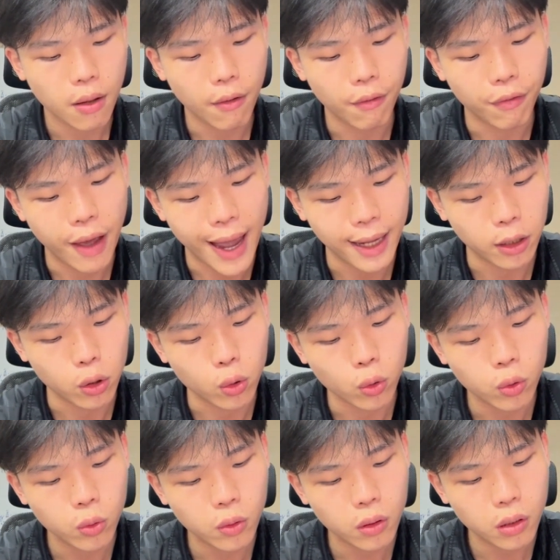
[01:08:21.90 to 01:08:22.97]

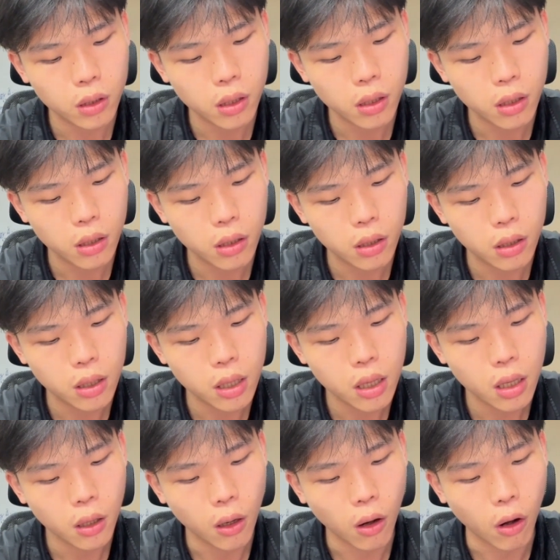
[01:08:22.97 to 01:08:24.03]
value
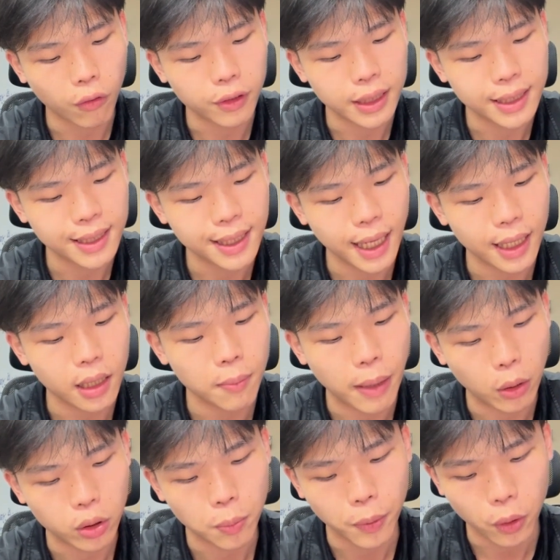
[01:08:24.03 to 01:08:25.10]
of the scalar
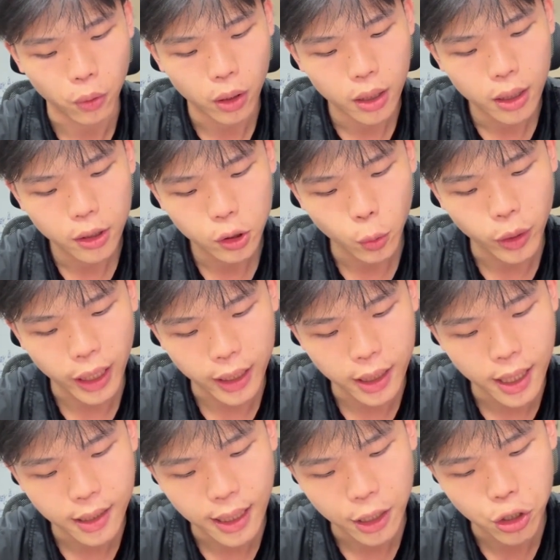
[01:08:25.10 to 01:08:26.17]
multiple. So we can
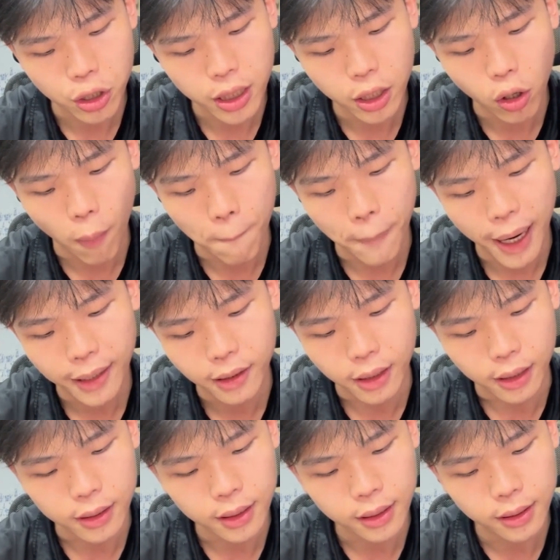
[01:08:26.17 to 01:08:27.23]
then actually combine
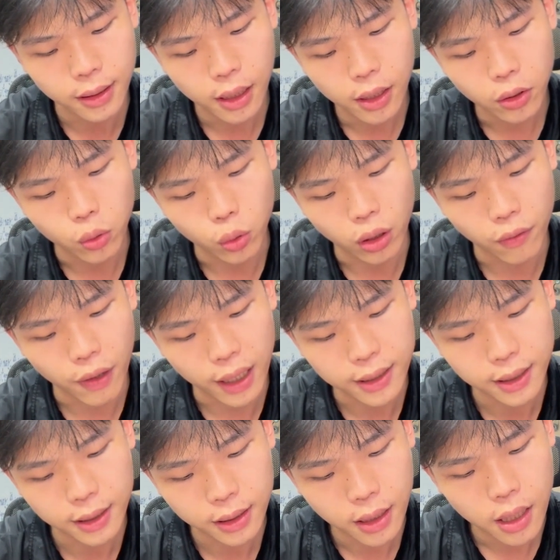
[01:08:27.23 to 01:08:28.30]
this to give
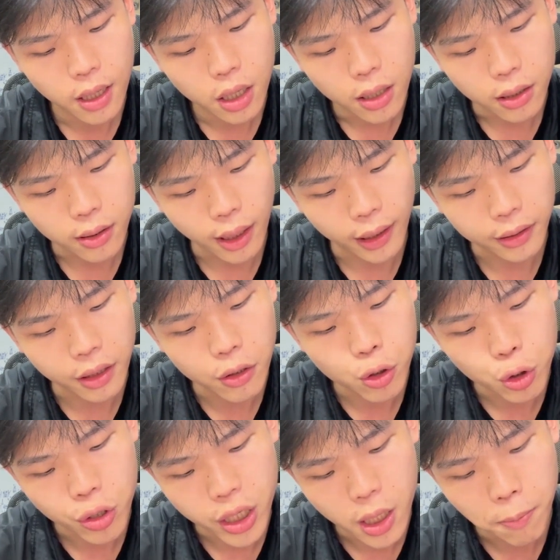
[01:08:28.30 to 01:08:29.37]
us
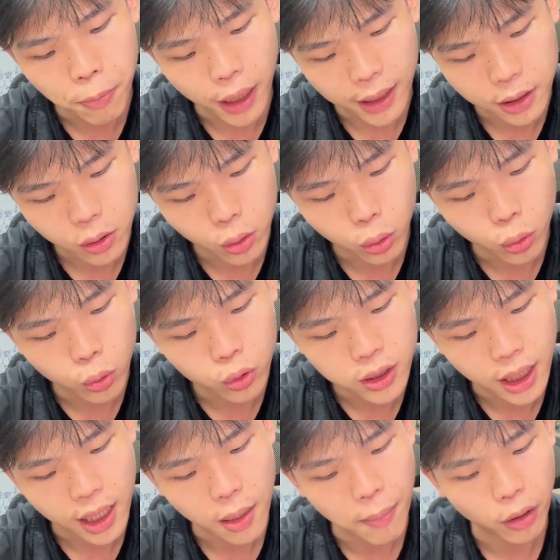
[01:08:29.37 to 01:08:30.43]
-3 plus 2
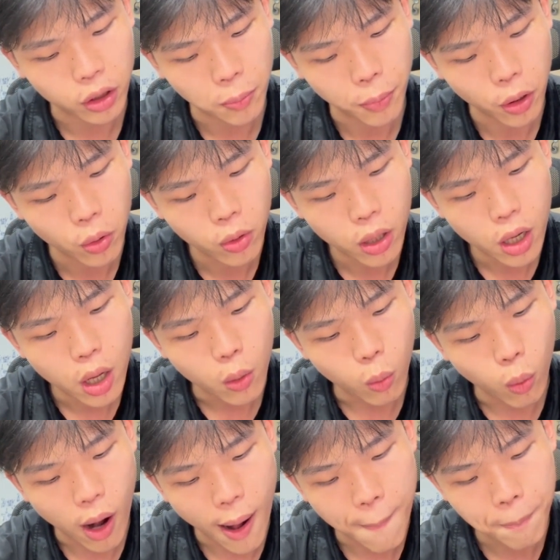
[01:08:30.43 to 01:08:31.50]
scalar multiple,
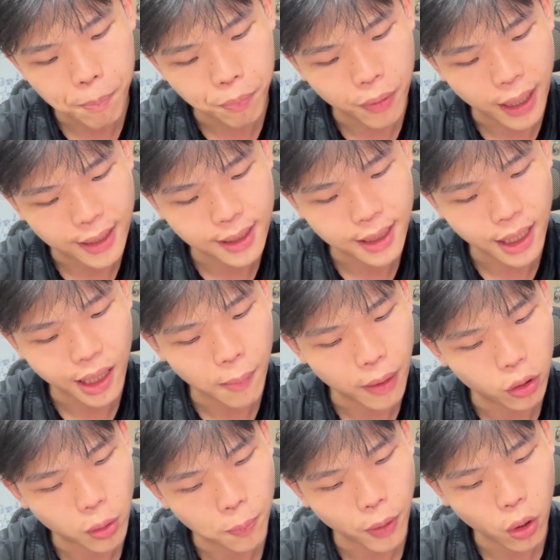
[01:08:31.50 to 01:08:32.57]
1 plus scalar
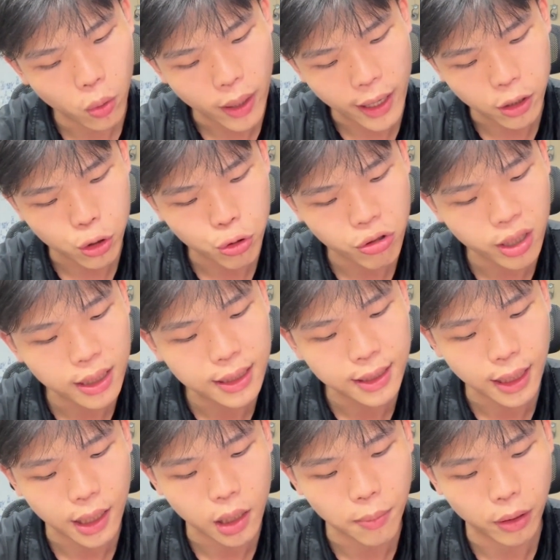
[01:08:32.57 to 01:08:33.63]
multiple, and 3
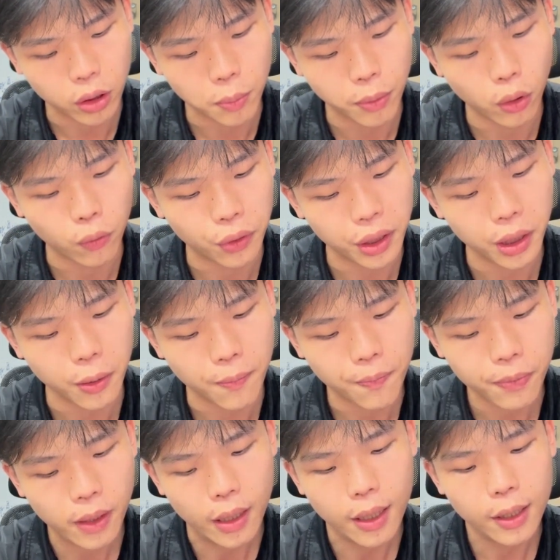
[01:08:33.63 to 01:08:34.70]
scalar multiple over here.
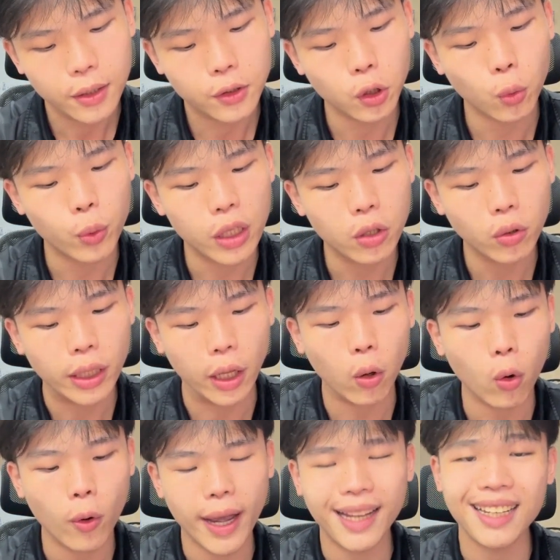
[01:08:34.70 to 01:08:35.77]
So we know that
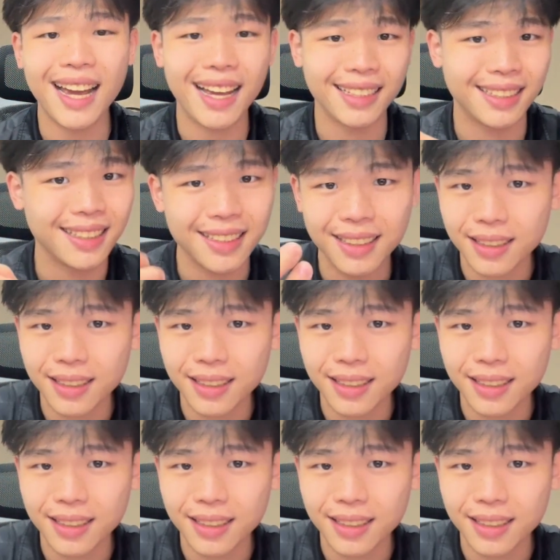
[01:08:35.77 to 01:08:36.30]
ON has,